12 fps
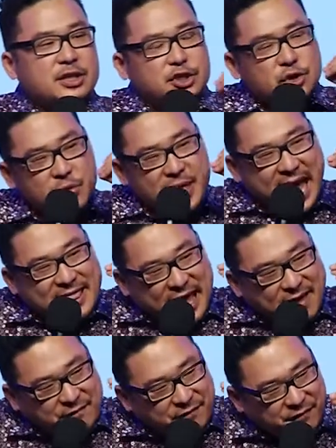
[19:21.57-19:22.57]
did you know that at
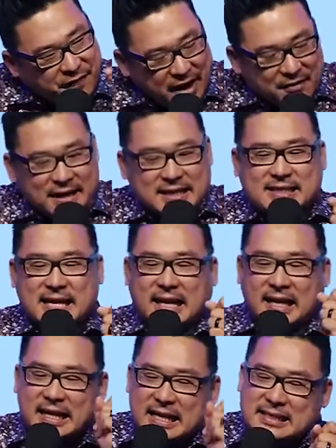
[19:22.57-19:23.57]
that very
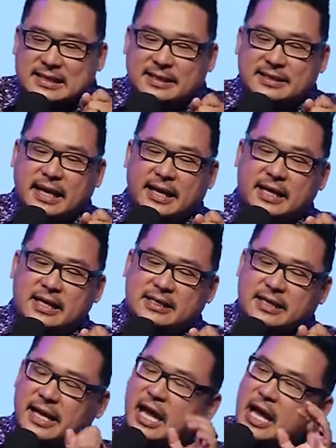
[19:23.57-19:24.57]
second,
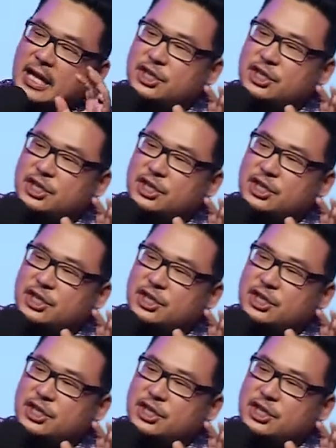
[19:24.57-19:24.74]
instantaneously,